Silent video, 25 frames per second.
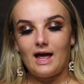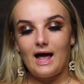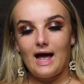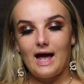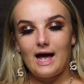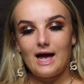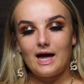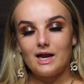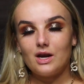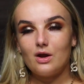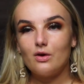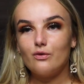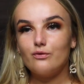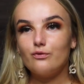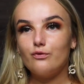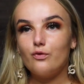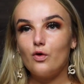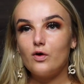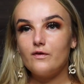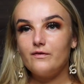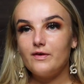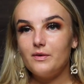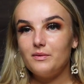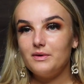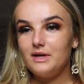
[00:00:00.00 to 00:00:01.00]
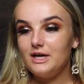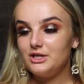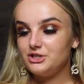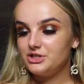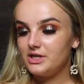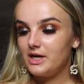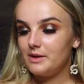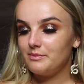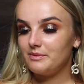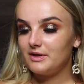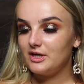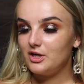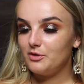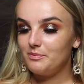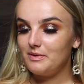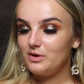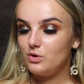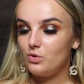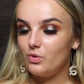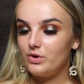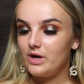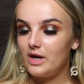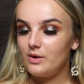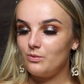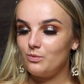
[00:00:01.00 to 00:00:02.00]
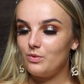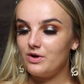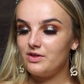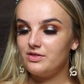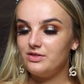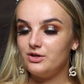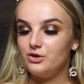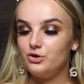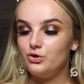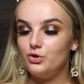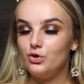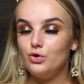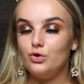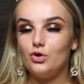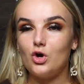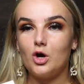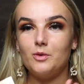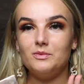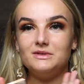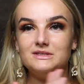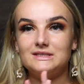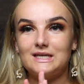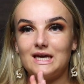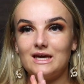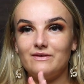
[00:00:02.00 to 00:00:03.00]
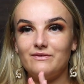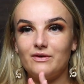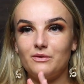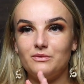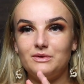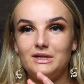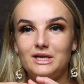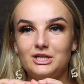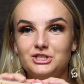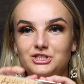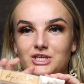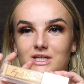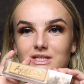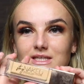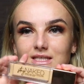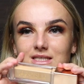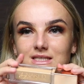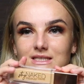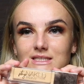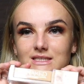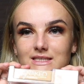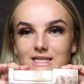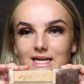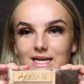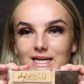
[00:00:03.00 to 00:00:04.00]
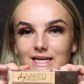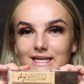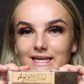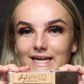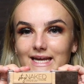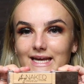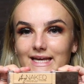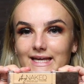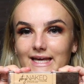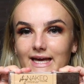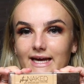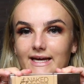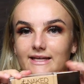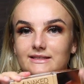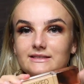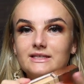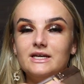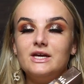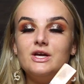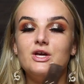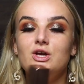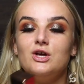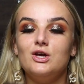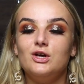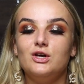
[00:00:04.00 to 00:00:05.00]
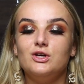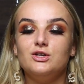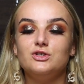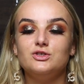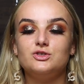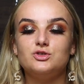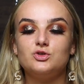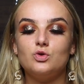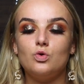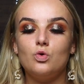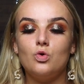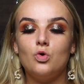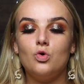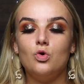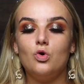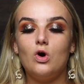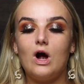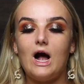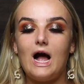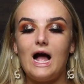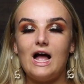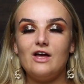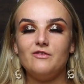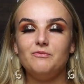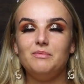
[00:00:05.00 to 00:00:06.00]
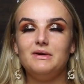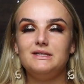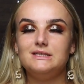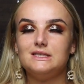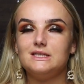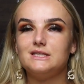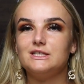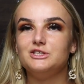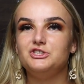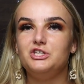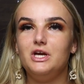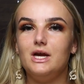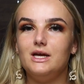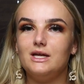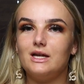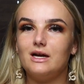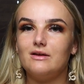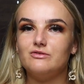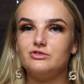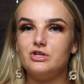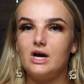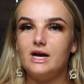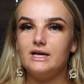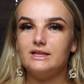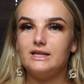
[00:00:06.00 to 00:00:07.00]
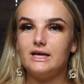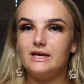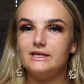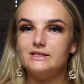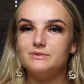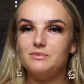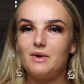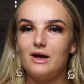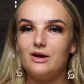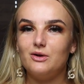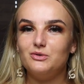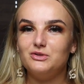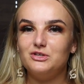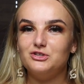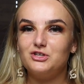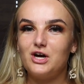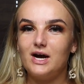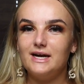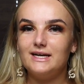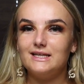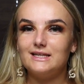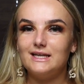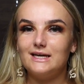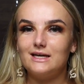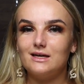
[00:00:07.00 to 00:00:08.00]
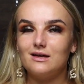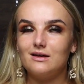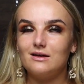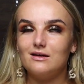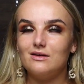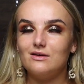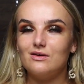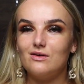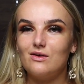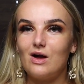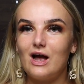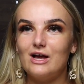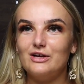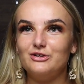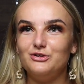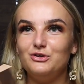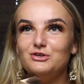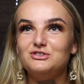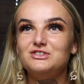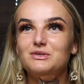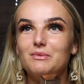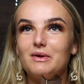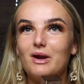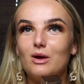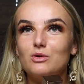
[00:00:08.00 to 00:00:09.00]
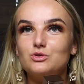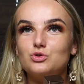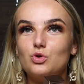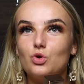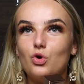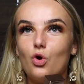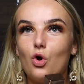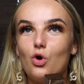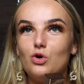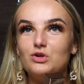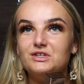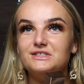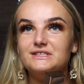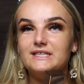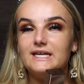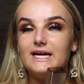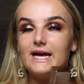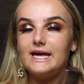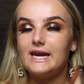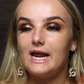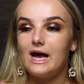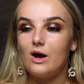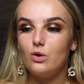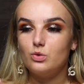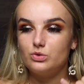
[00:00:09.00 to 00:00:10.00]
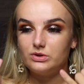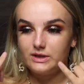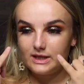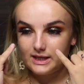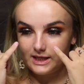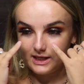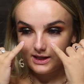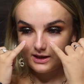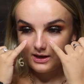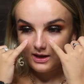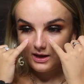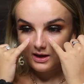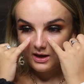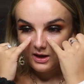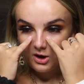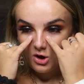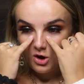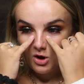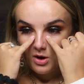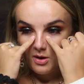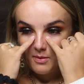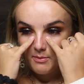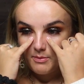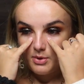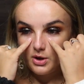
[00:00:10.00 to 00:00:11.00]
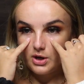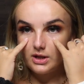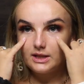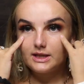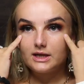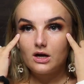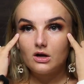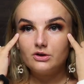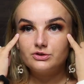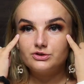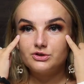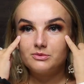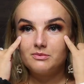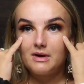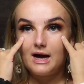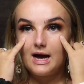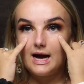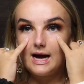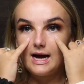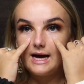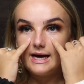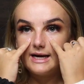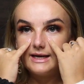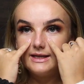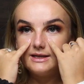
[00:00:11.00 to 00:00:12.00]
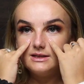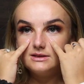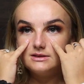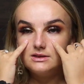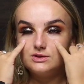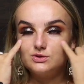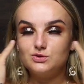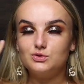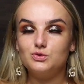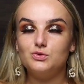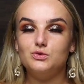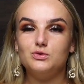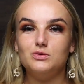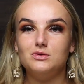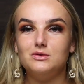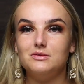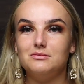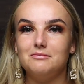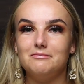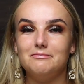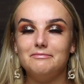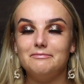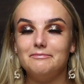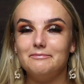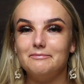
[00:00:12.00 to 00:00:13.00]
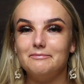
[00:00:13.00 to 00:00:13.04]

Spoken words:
And for foundation, I'm going to be going in with the new Urban Decay foundation, Stay Naked. So I have basically cheated and I've tried this, but I only tried it like, I used it when I was on holiday and I only put it like under my eyes, so